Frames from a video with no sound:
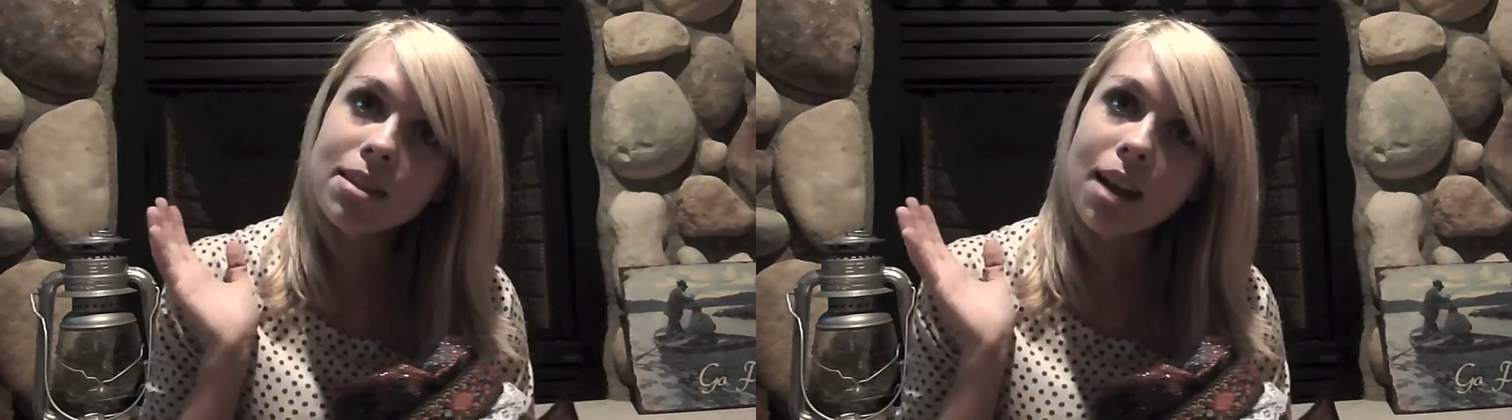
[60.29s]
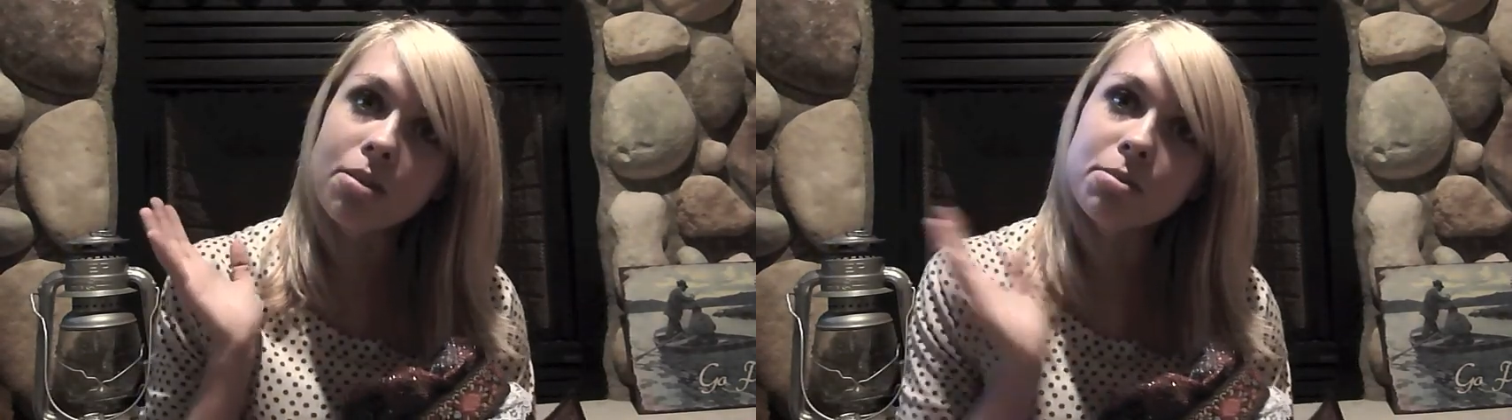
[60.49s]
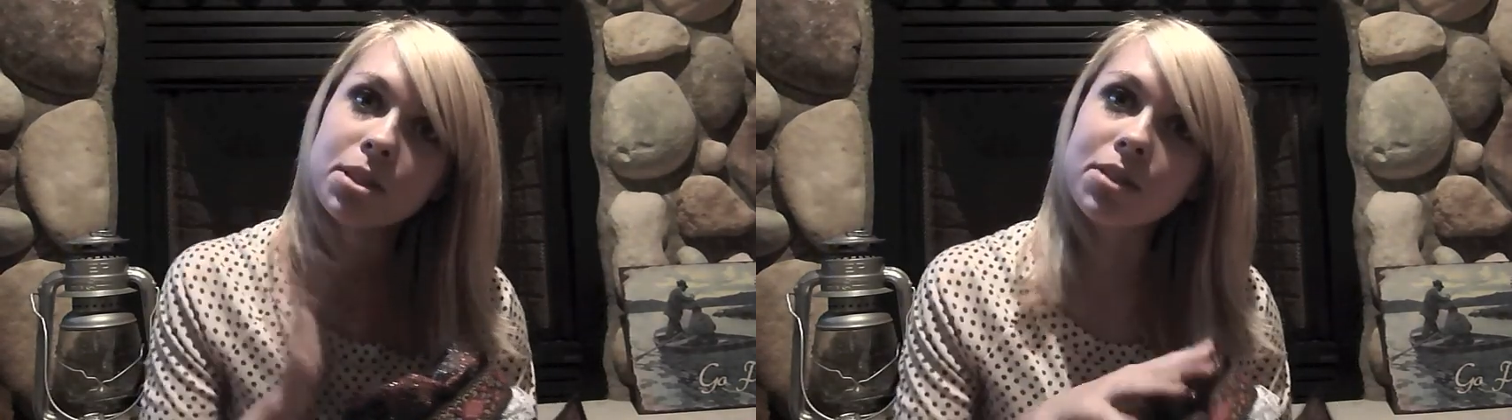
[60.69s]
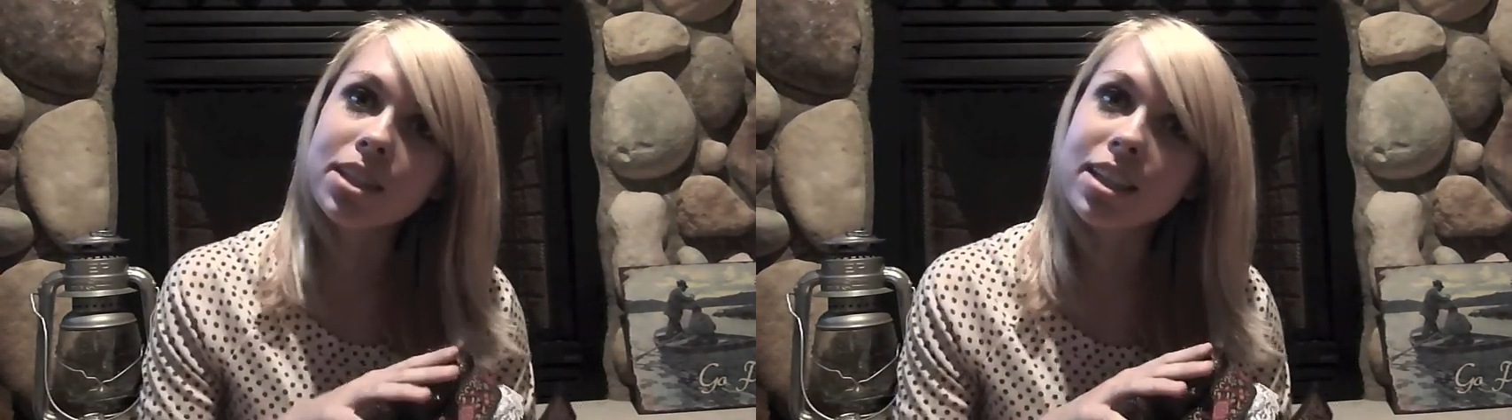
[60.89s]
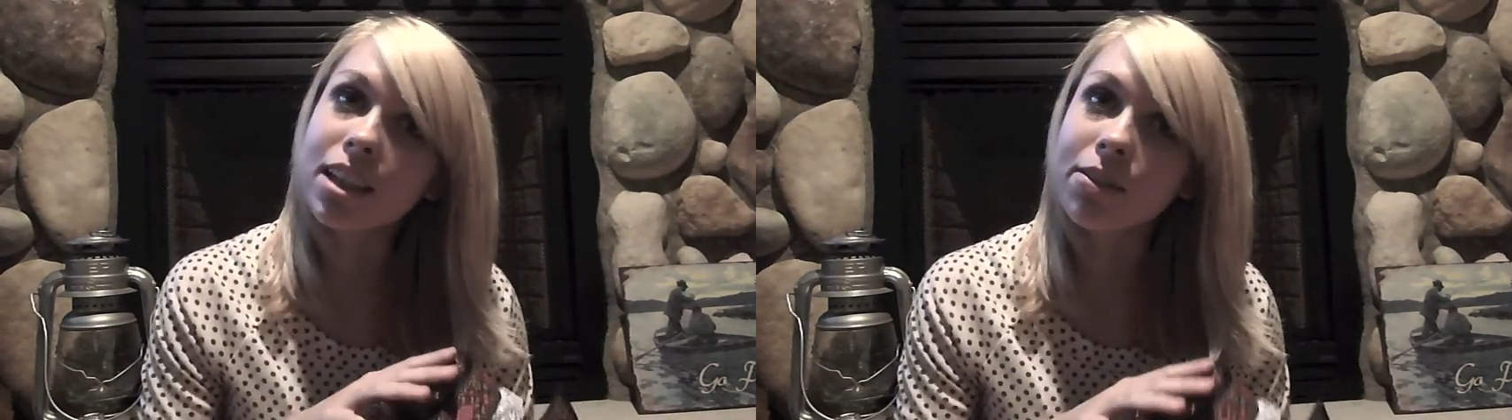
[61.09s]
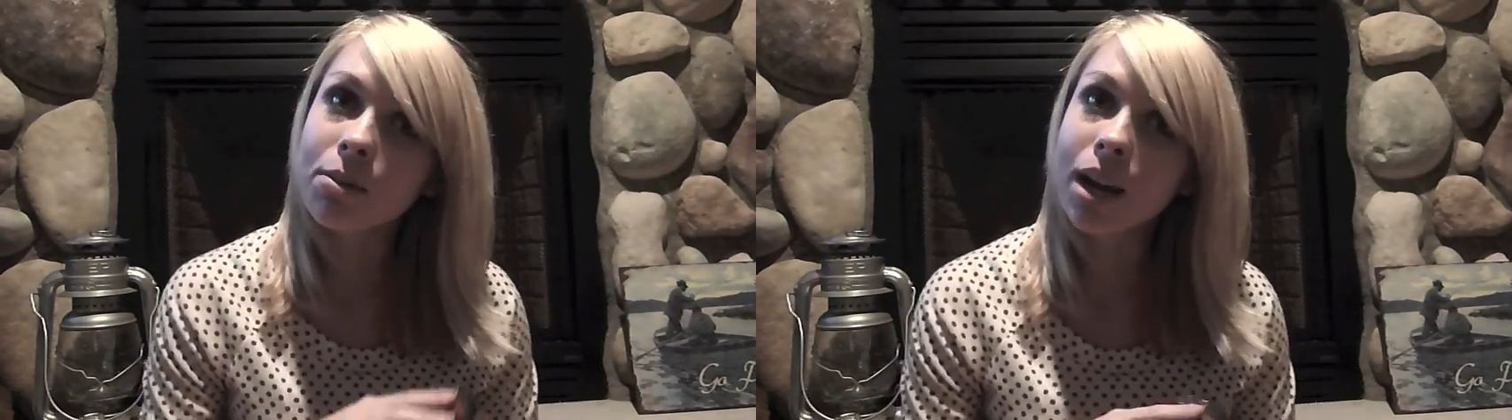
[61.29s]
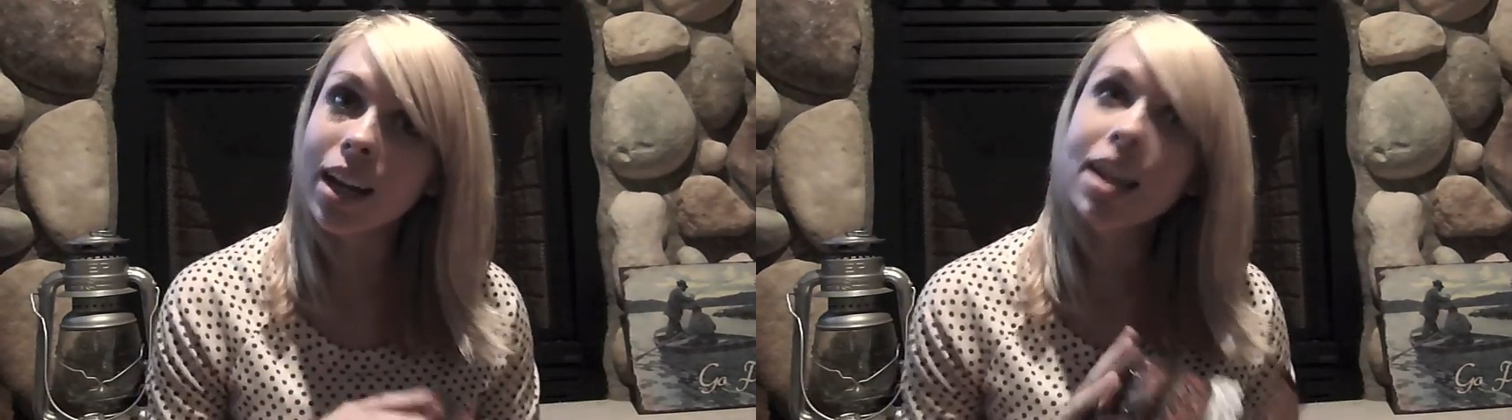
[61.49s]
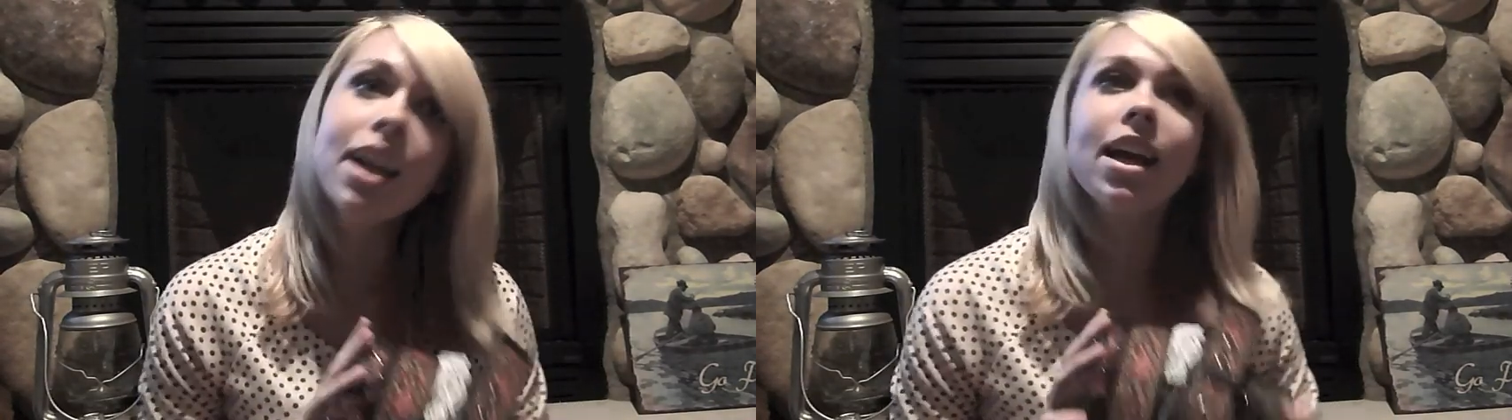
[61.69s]
I will be doing a giveaway.
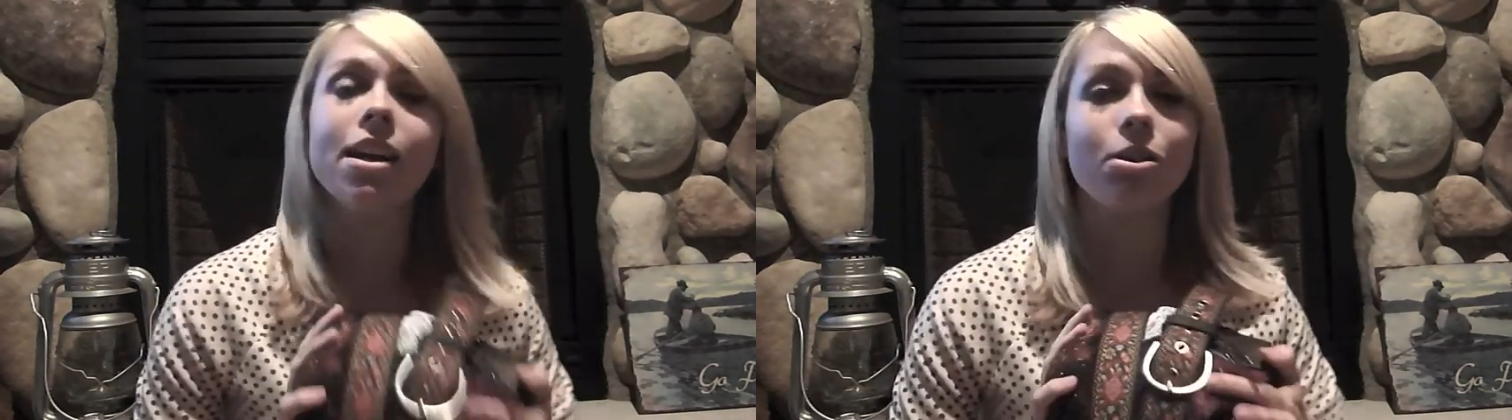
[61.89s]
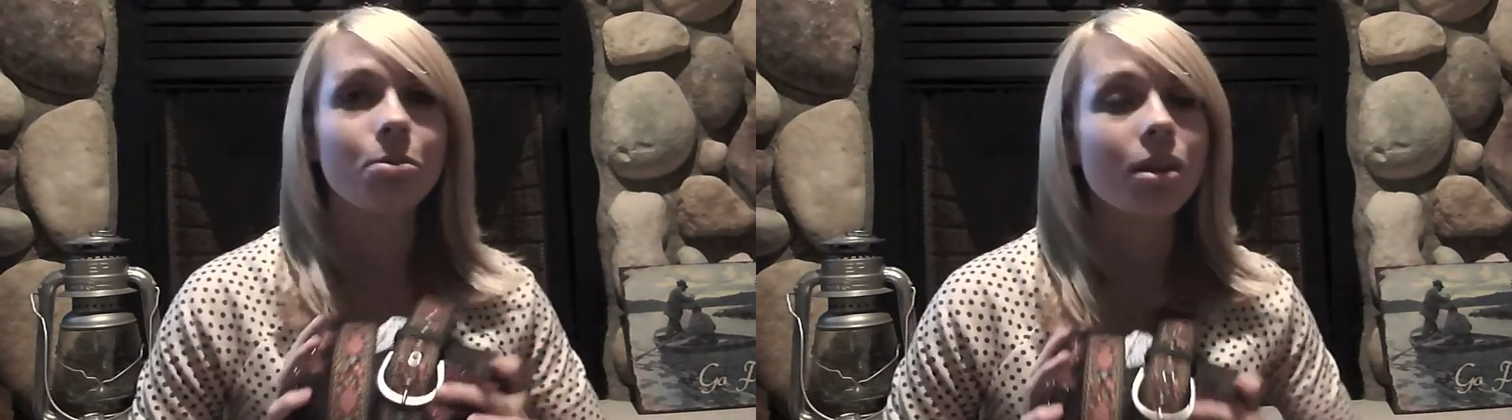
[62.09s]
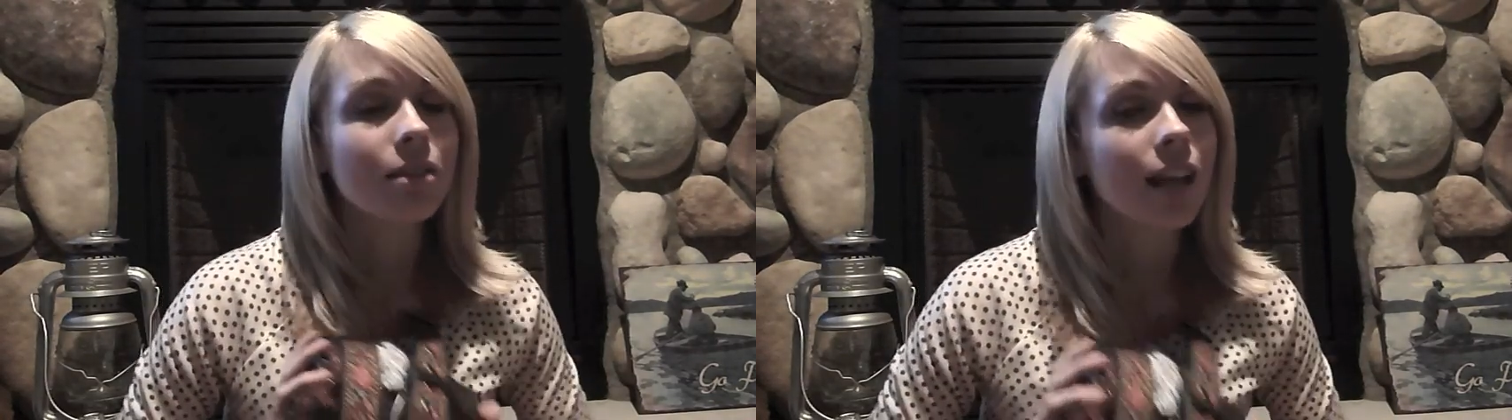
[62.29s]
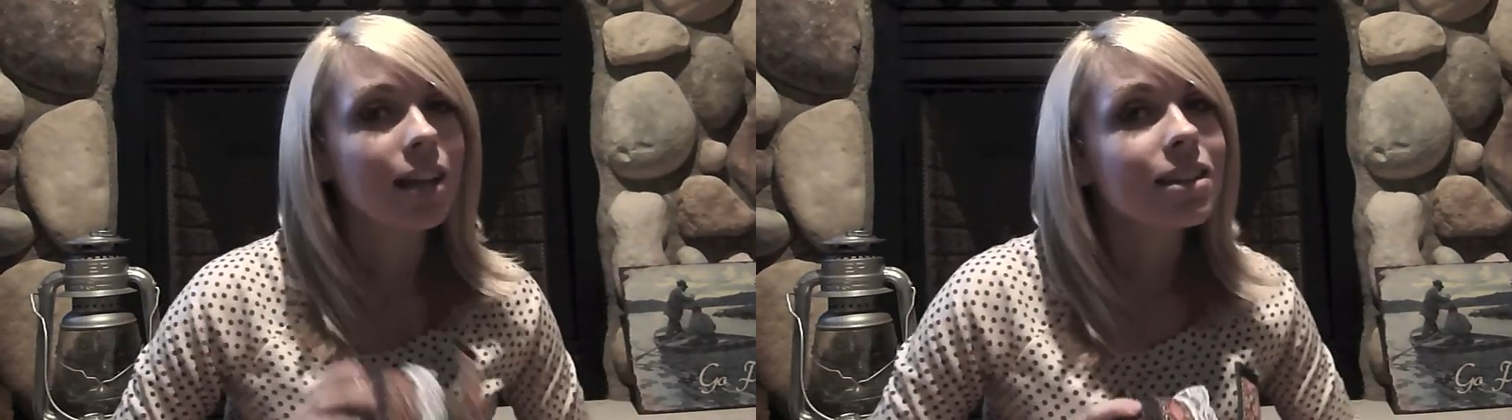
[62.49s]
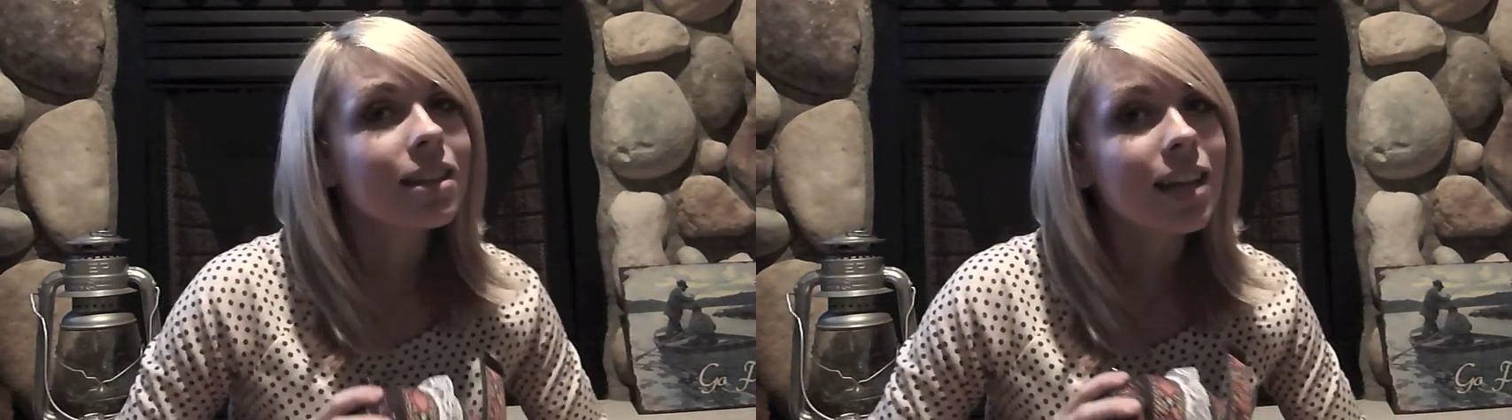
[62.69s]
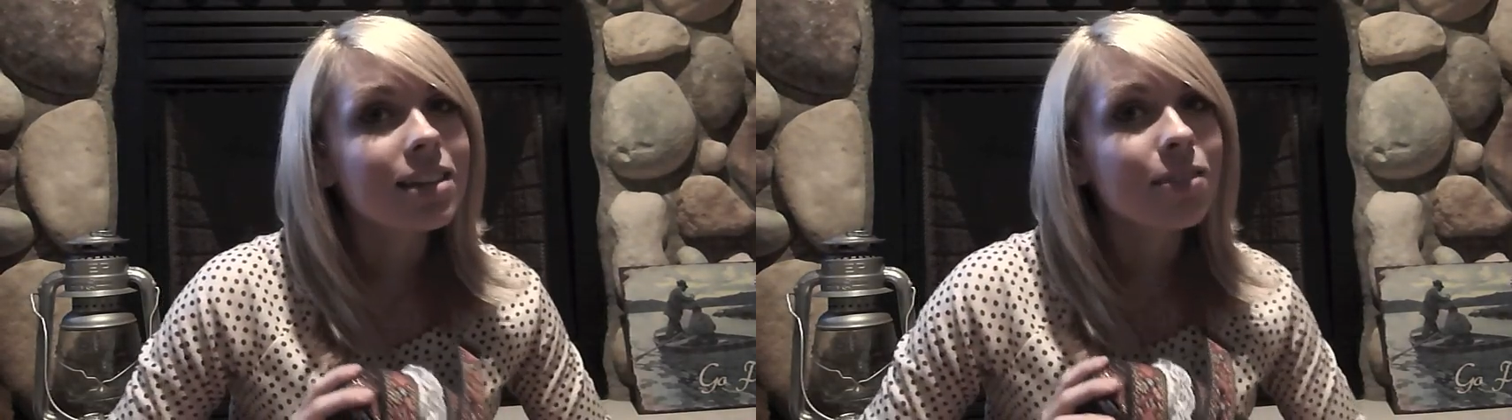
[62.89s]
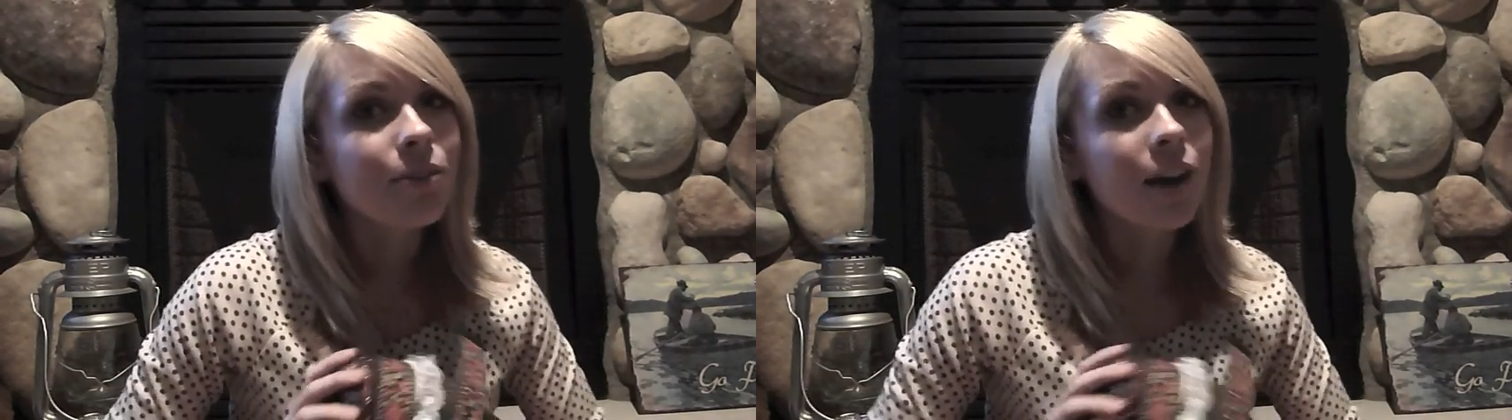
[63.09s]
It'll be lots and lots of